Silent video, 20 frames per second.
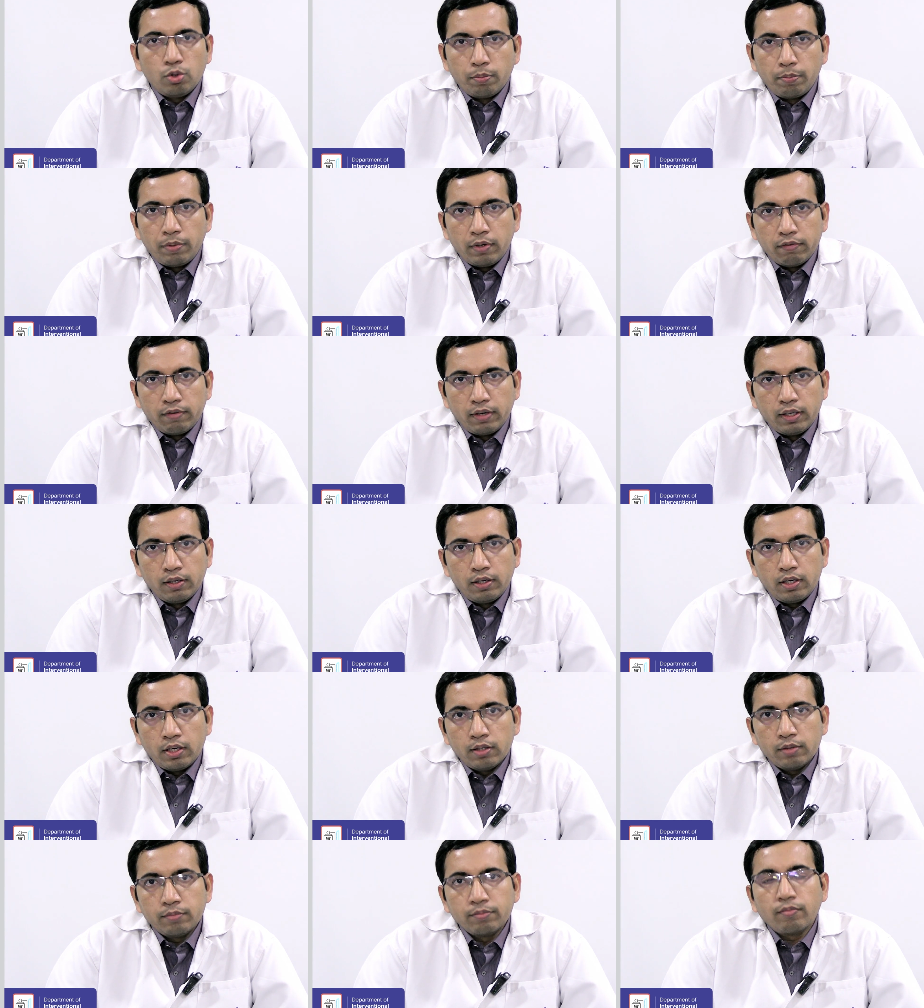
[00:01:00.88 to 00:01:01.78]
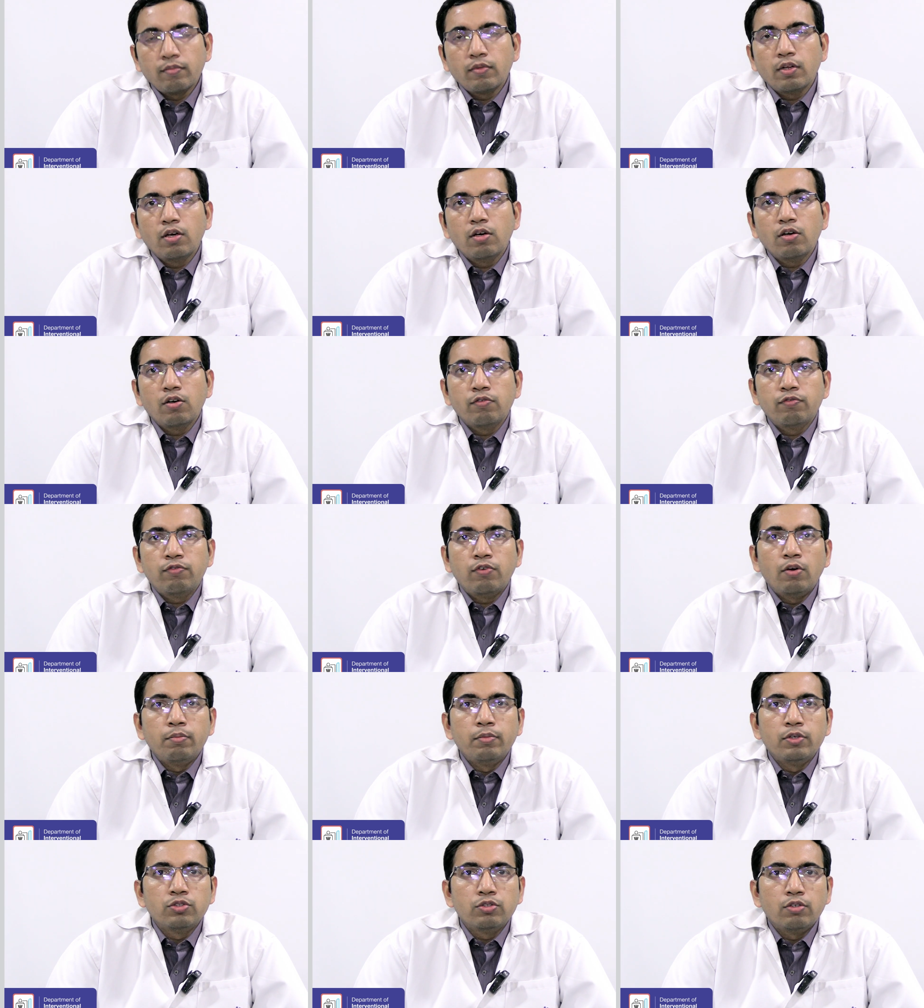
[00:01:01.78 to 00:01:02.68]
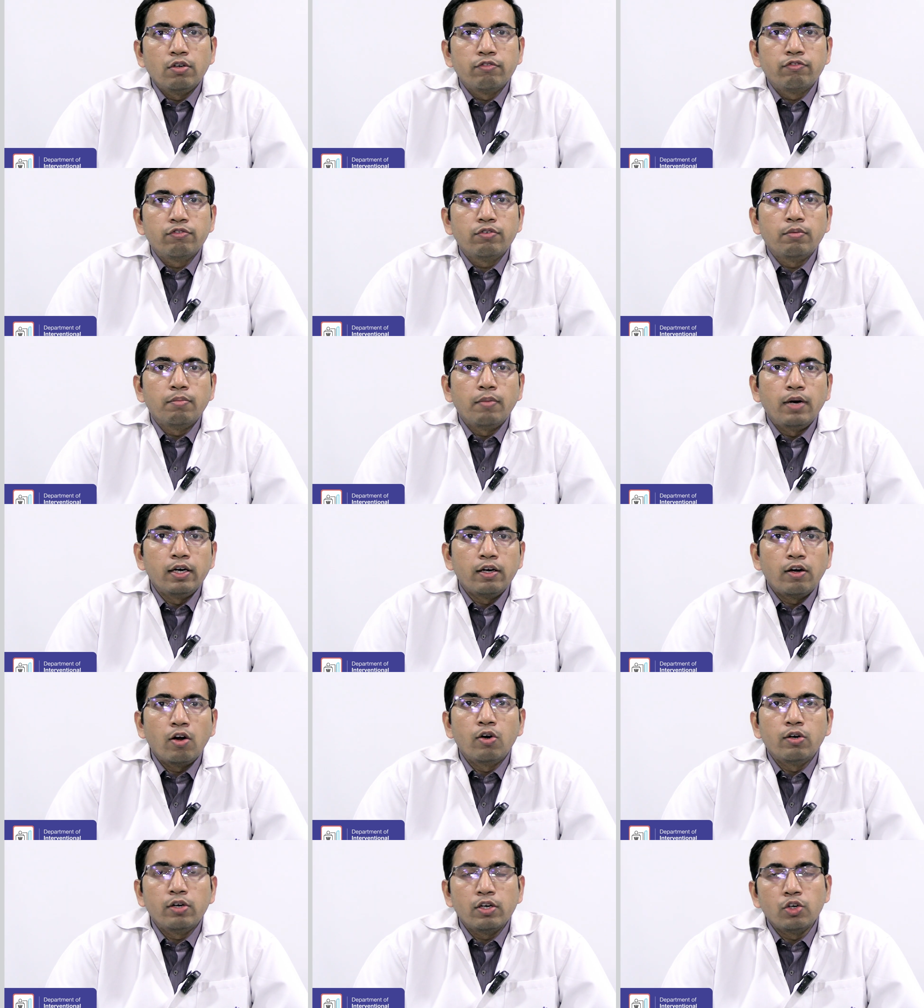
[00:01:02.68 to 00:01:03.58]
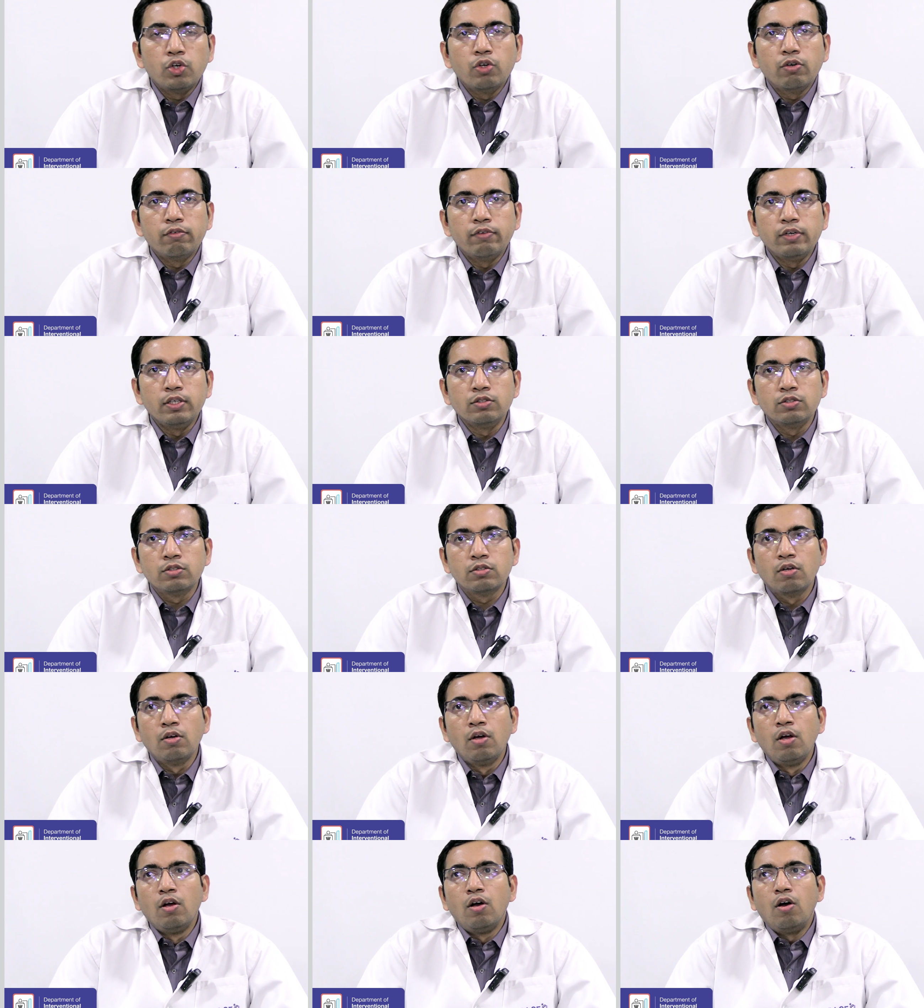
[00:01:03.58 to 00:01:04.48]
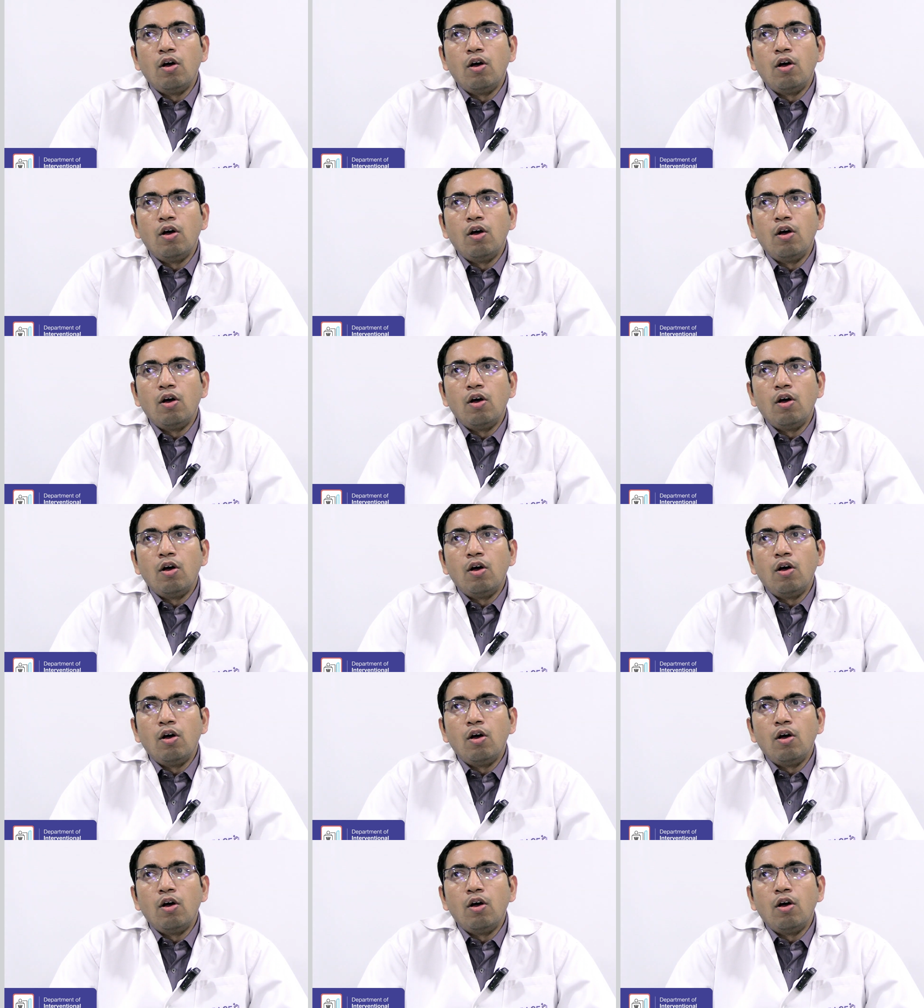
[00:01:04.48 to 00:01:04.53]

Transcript: to prevent formation of blood clot in your veins.